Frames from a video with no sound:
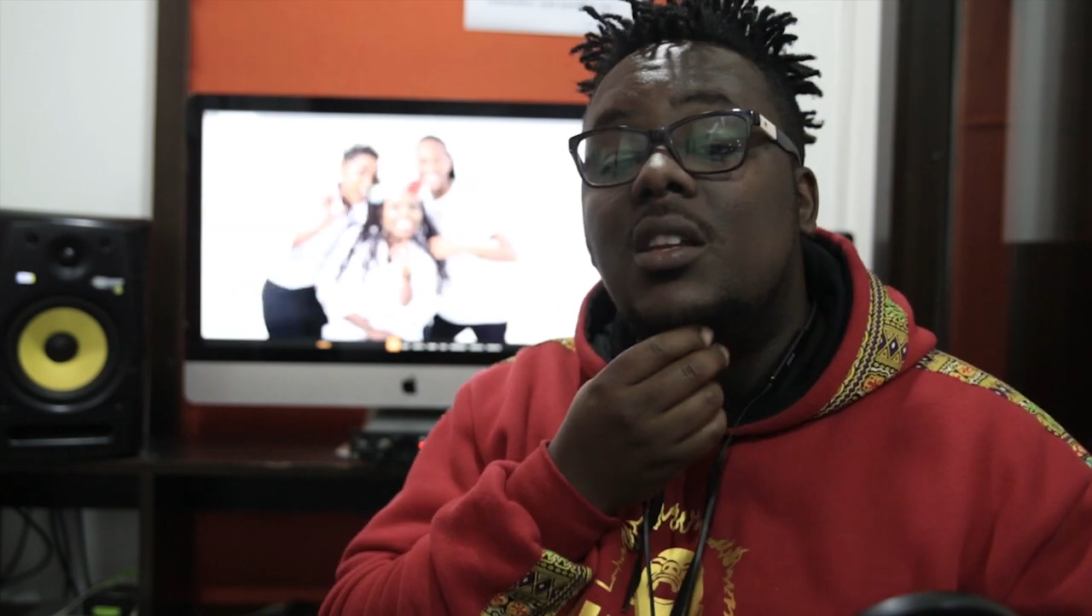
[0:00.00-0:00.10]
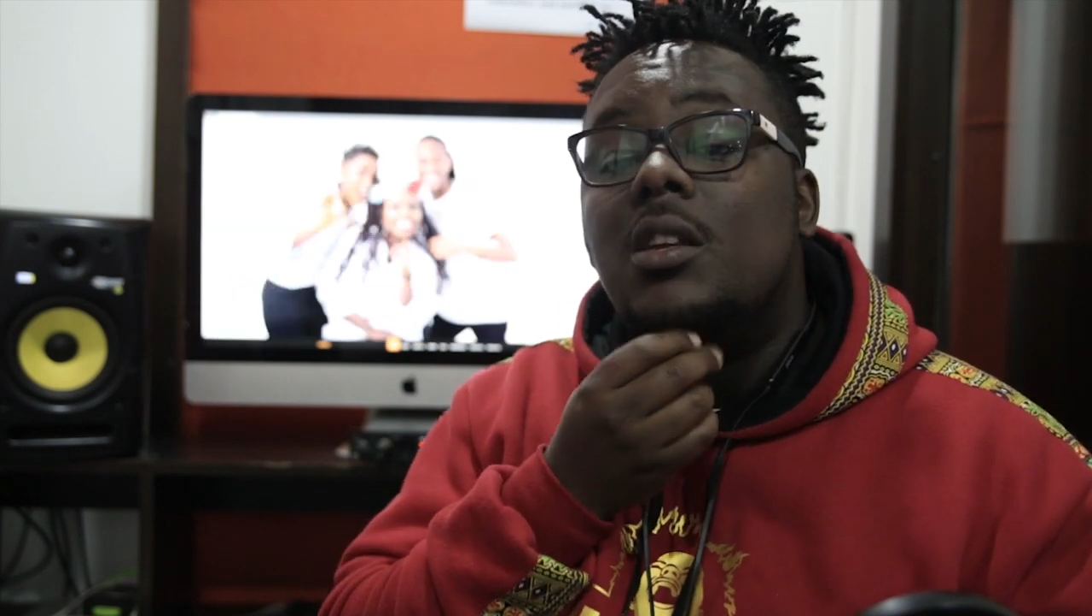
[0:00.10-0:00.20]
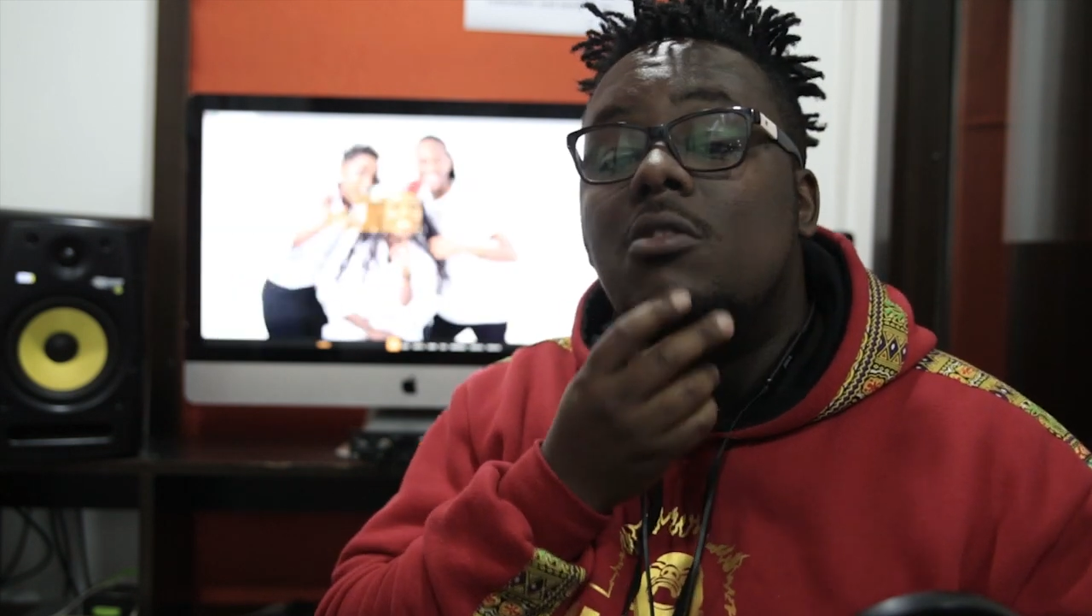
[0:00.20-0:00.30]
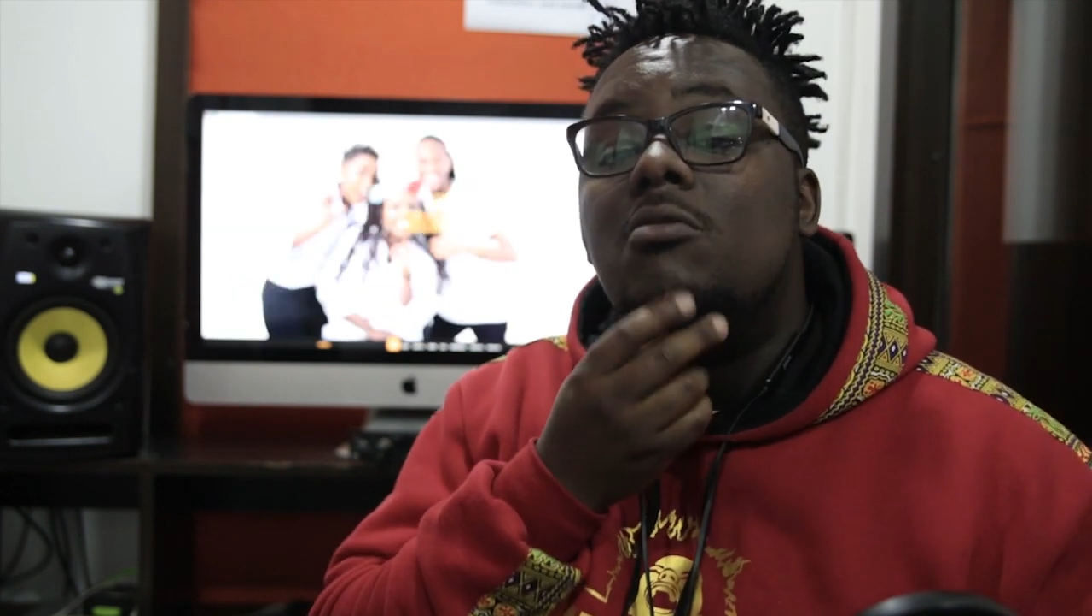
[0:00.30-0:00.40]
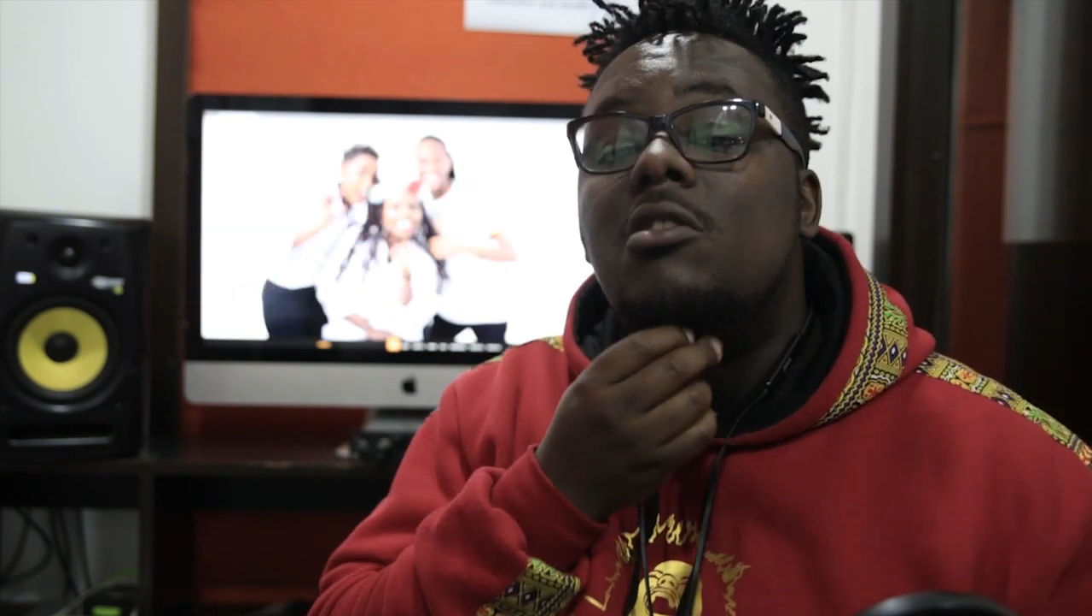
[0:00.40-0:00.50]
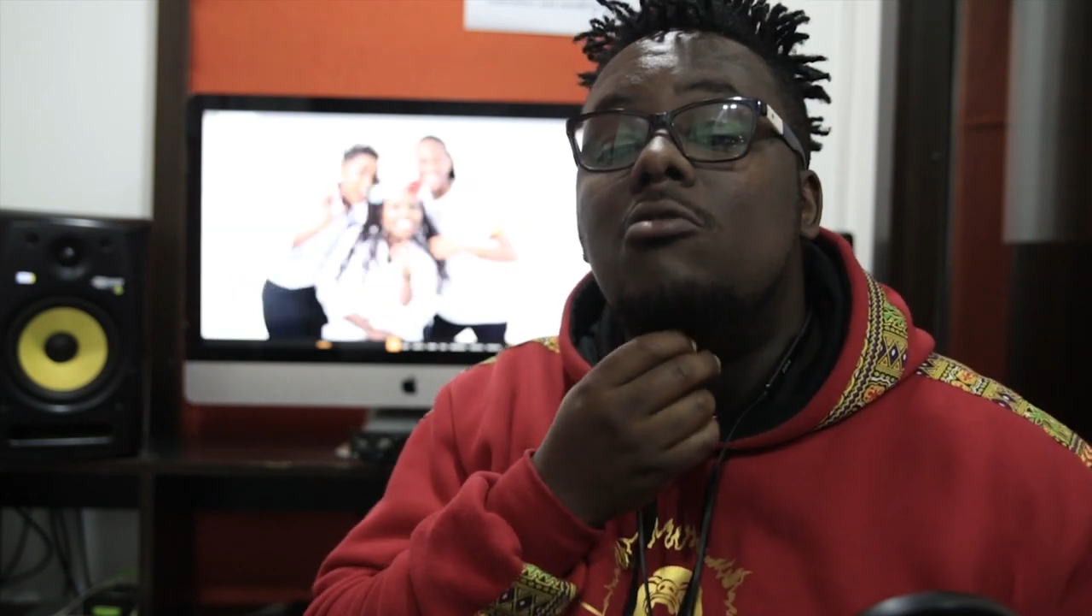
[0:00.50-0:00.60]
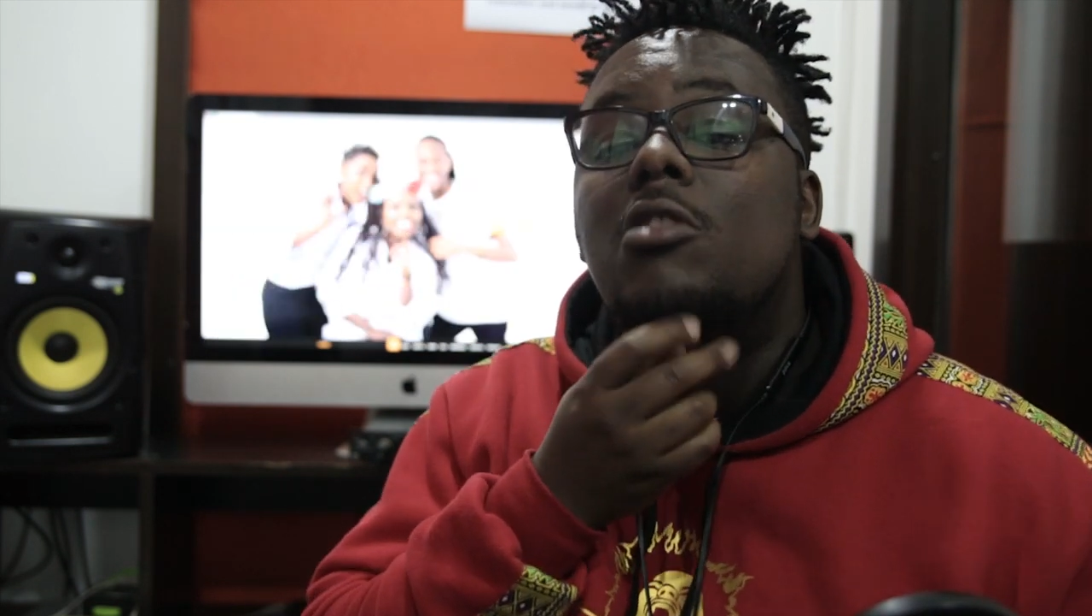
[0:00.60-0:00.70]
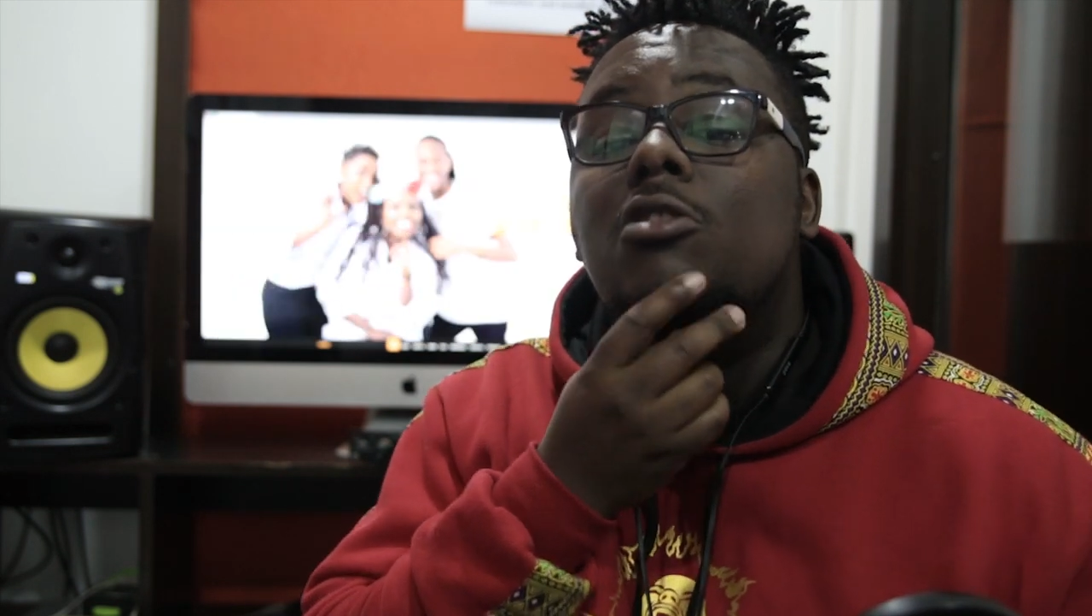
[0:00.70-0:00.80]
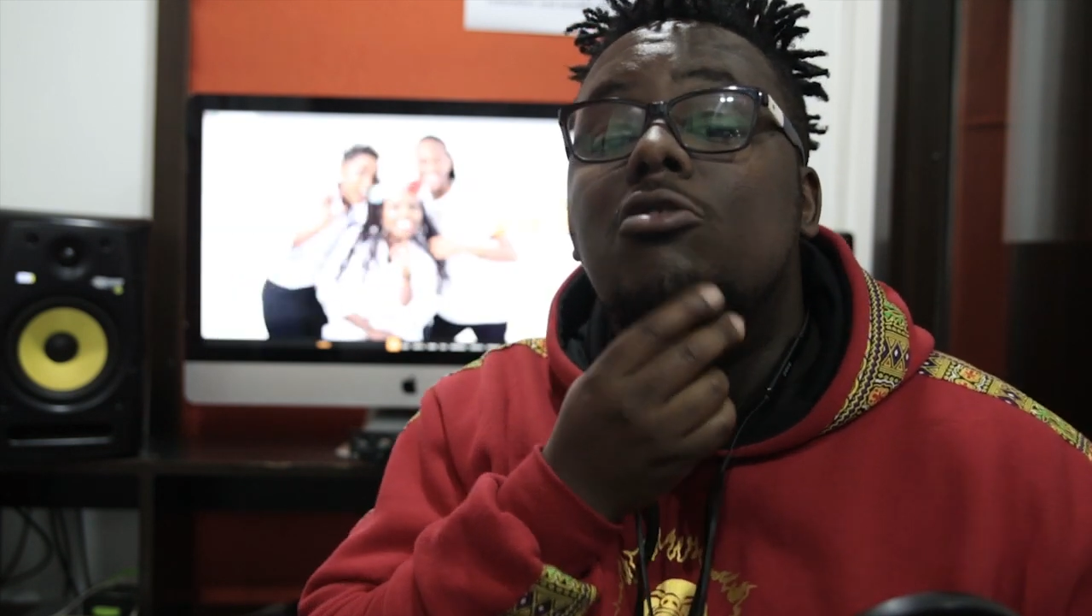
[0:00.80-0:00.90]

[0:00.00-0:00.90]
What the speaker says: I don't know whether you can